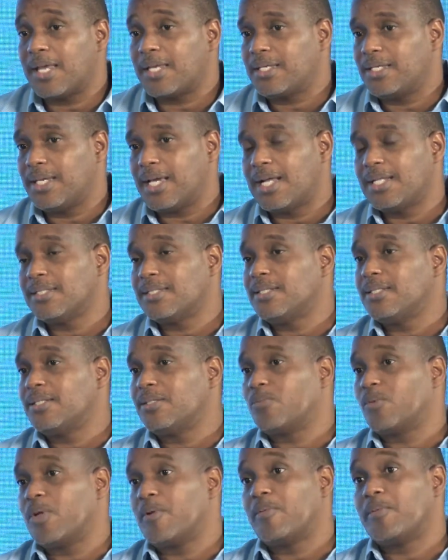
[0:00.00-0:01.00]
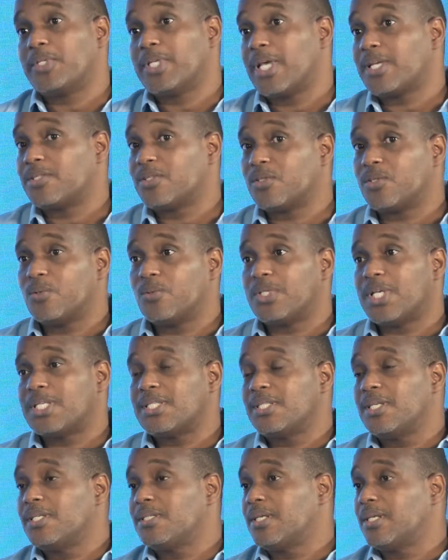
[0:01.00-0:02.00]
you can see it. We're able to execute a
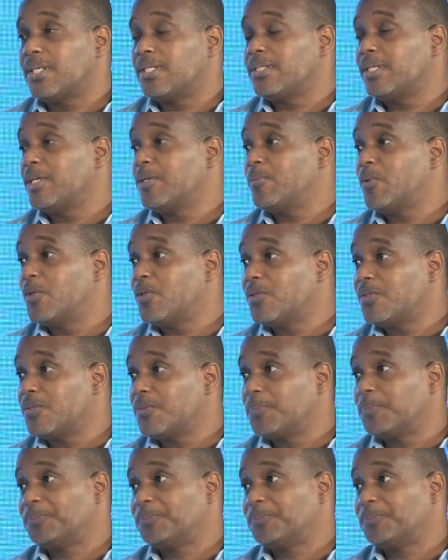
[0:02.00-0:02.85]
station in 10 months.